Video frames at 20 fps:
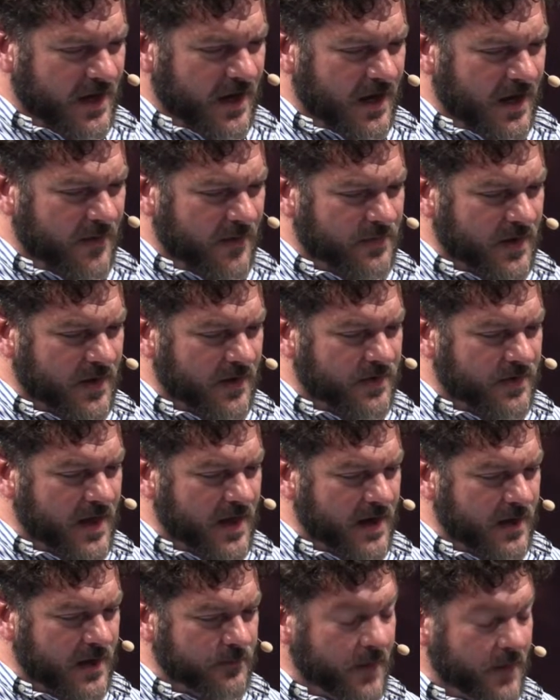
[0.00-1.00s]

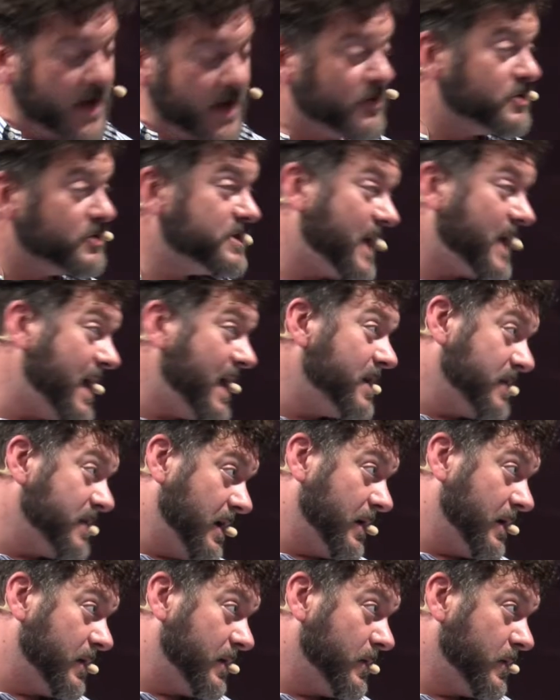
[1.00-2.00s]
that my
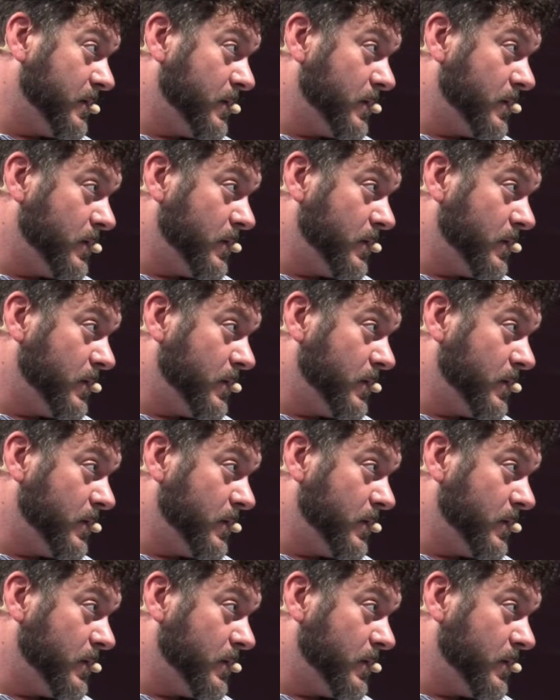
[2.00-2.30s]
understanding